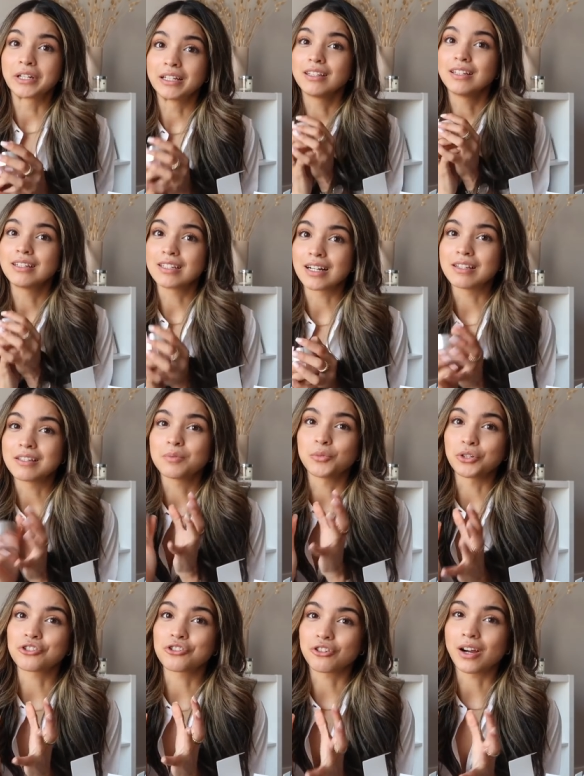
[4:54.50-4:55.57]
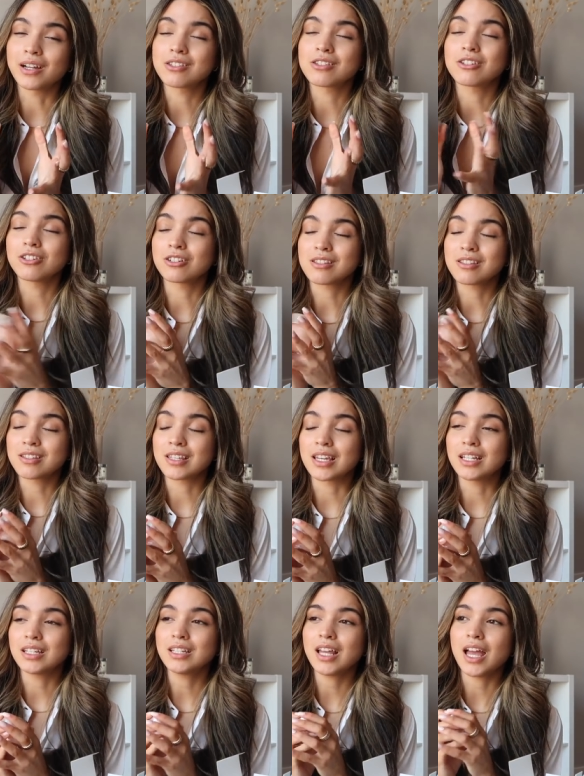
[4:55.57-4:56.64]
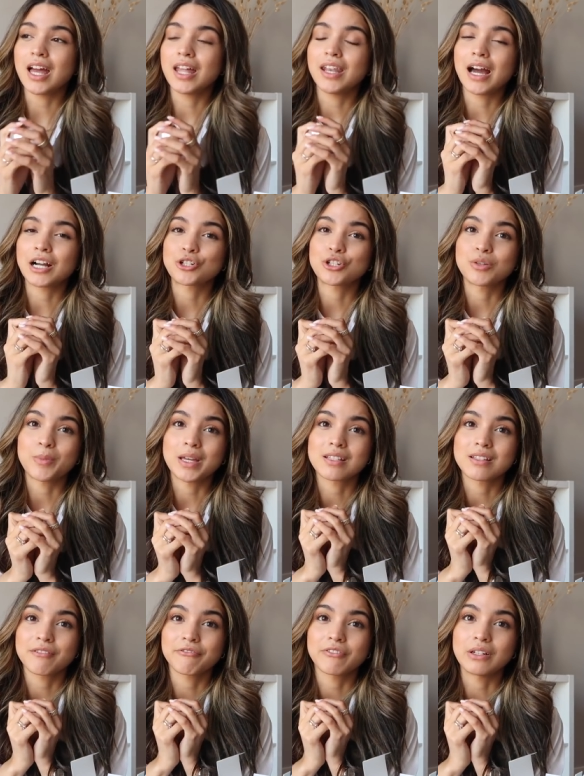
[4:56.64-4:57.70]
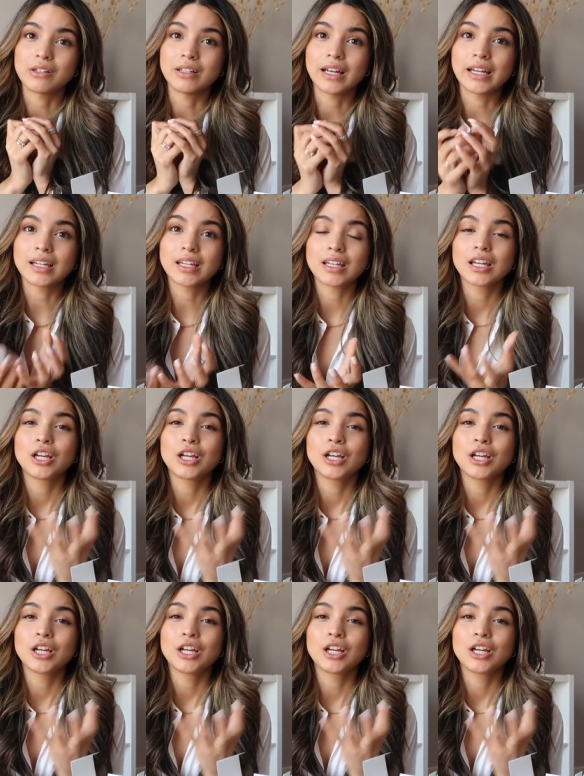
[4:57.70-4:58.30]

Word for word: really does moisturize your skin and actually makes it feel like